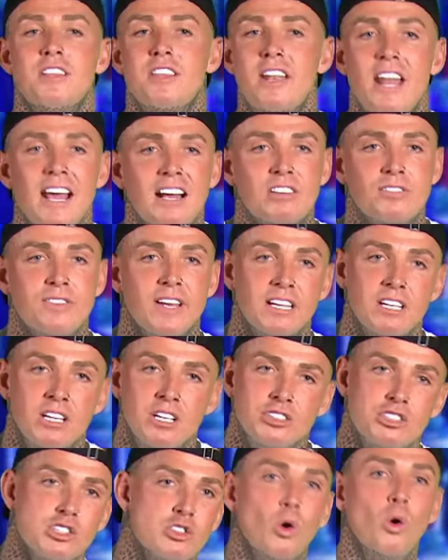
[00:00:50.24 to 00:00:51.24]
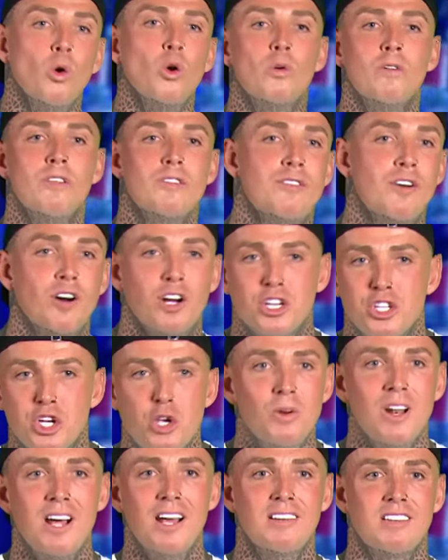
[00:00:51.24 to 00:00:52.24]
and the next thing, she's all over the fucking
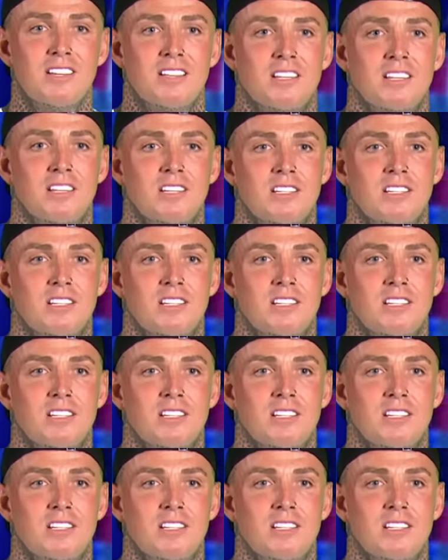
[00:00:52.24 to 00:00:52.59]
new lad. What